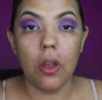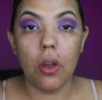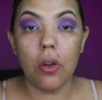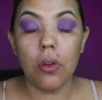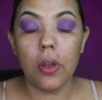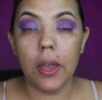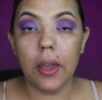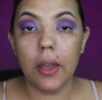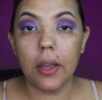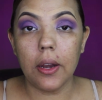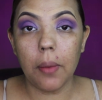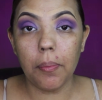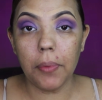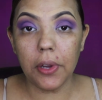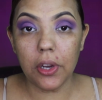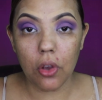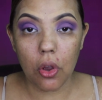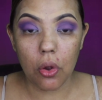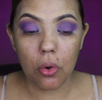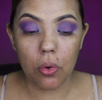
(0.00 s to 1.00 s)
Okay, and I'm
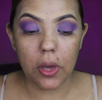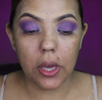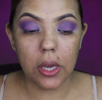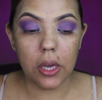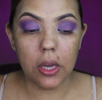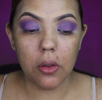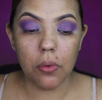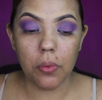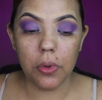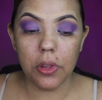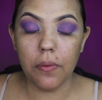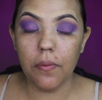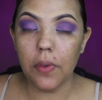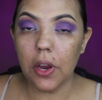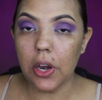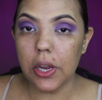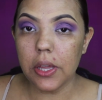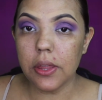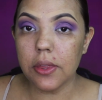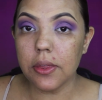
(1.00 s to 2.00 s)
going to go in with a
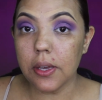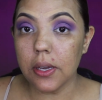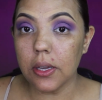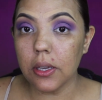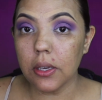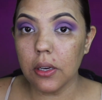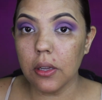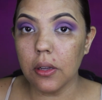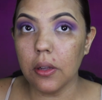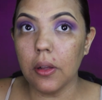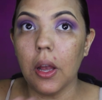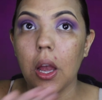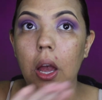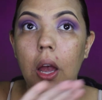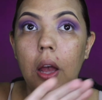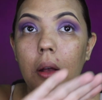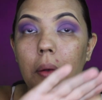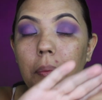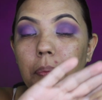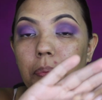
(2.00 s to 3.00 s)
very thin
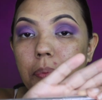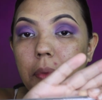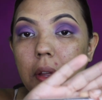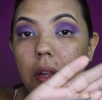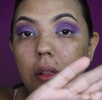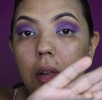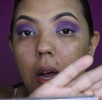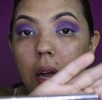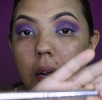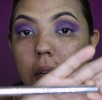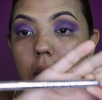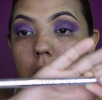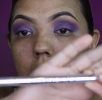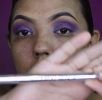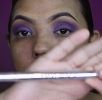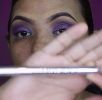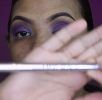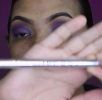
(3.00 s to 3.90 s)
line of